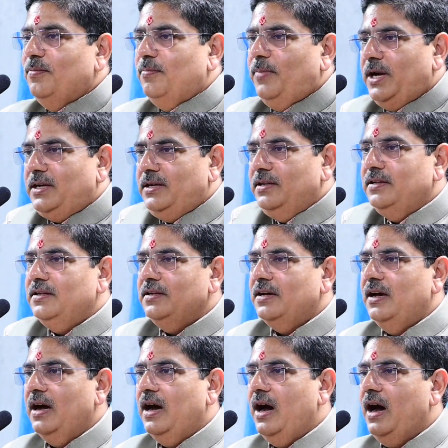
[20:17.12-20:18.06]
But
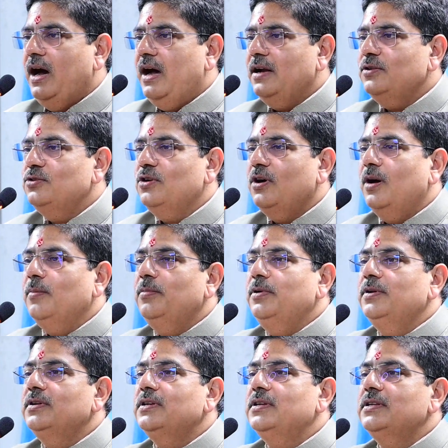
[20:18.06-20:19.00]
our job
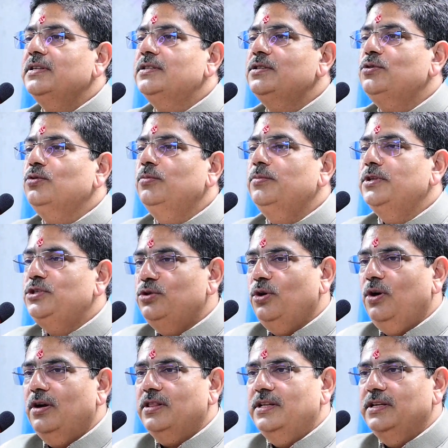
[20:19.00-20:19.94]
is to
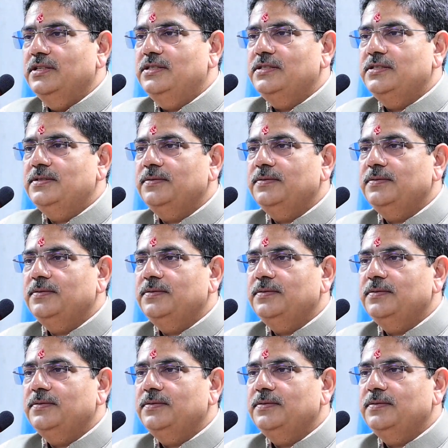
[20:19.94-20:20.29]
mature this.